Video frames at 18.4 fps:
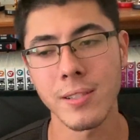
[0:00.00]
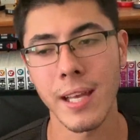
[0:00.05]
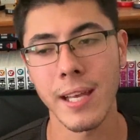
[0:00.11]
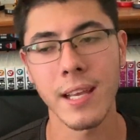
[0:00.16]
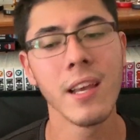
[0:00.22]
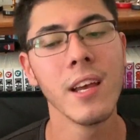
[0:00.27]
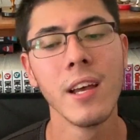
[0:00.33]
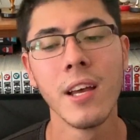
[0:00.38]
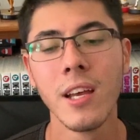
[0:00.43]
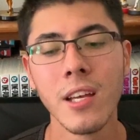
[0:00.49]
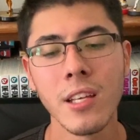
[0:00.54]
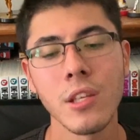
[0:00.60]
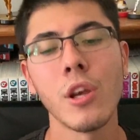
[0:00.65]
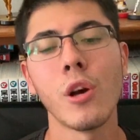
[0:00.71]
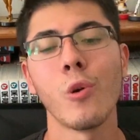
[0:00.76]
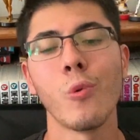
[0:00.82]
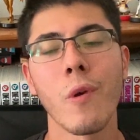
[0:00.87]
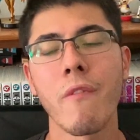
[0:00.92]
Like,
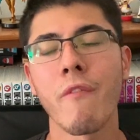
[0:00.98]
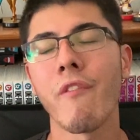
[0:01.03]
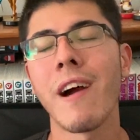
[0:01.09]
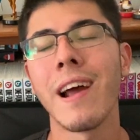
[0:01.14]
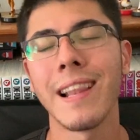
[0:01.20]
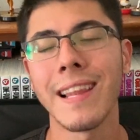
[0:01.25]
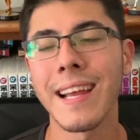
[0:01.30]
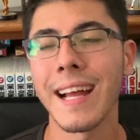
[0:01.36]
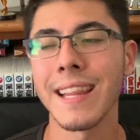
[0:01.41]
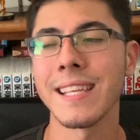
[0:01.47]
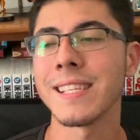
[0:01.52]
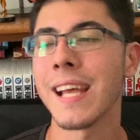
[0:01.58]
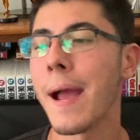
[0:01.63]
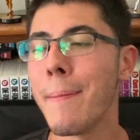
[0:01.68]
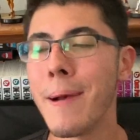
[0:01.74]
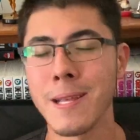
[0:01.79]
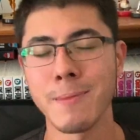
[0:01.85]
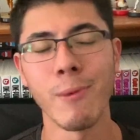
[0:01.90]
yo, we finally got this
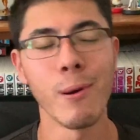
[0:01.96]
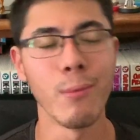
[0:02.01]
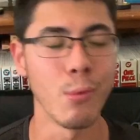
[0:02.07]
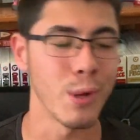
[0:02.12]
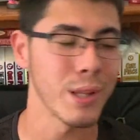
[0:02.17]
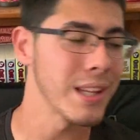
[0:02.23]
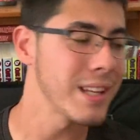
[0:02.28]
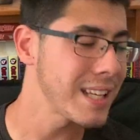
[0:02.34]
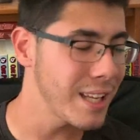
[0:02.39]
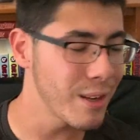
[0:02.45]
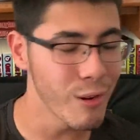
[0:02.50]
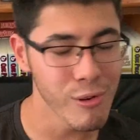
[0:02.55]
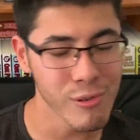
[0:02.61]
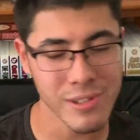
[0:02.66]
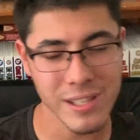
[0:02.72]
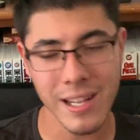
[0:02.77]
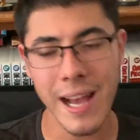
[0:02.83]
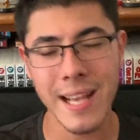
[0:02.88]
hype ass moment with the
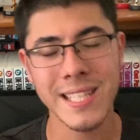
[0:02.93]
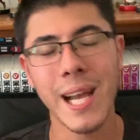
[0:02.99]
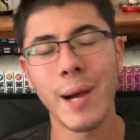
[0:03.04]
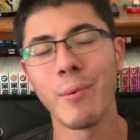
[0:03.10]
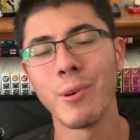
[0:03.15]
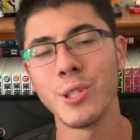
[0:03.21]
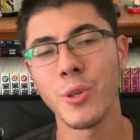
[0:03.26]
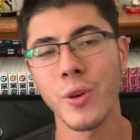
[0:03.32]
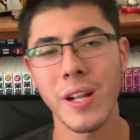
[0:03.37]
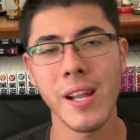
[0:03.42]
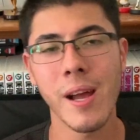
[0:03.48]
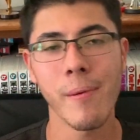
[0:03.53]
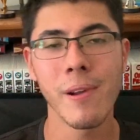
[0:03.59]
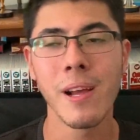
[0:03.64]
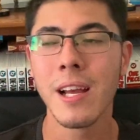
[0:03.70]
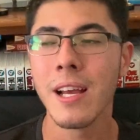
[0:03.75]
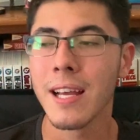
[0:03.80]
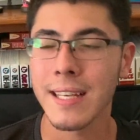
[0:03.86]
heroes and Aizawa joining
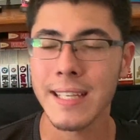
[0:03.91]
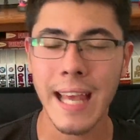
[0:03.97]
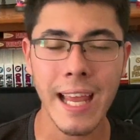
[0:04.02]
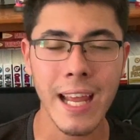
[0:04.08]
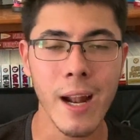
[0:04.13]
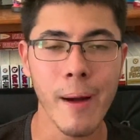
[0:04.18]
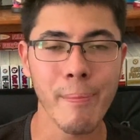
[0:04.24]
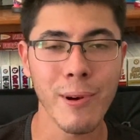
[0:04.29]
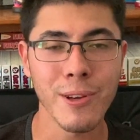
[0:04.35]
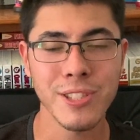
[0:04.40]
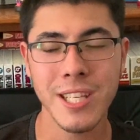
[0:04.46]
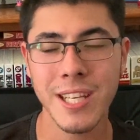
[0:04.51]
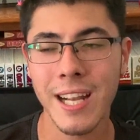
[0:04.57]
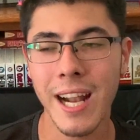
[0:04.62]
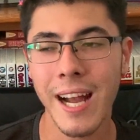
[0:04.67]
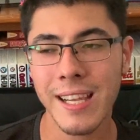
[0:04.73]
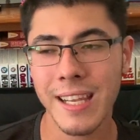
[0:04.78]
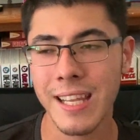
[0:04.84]
up, ganging up on
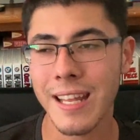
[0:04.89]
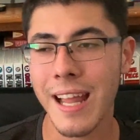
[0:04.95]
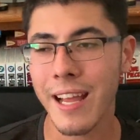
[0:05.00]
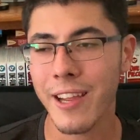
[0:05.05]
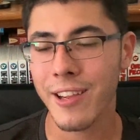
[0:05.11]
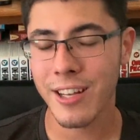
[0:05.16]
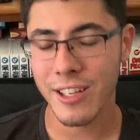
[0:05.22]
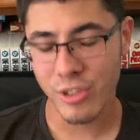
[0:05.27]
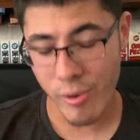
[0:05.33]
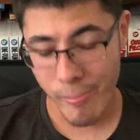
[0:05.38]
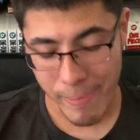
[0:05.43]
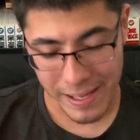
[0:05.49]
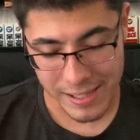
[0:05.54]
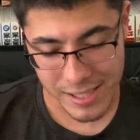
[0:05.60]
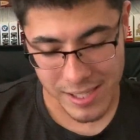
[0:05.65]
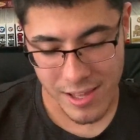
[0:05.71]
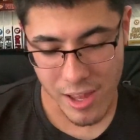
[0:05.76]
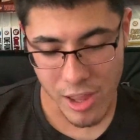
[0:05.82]
Shigaraki, and now you're gonna jump
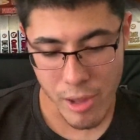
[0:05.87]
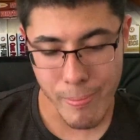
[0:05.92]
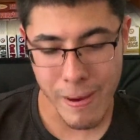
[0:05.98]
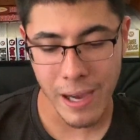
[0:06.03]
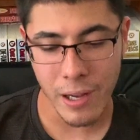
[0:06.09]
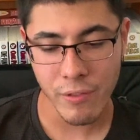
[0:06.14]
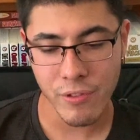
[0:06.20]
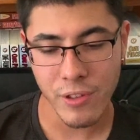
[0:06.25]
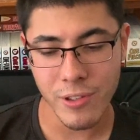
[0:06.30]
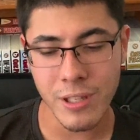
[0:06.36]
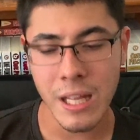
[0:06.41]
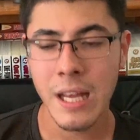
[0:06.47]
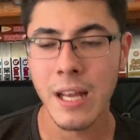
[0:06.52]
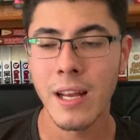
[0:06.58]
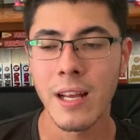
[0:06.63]
back to the other battlefield.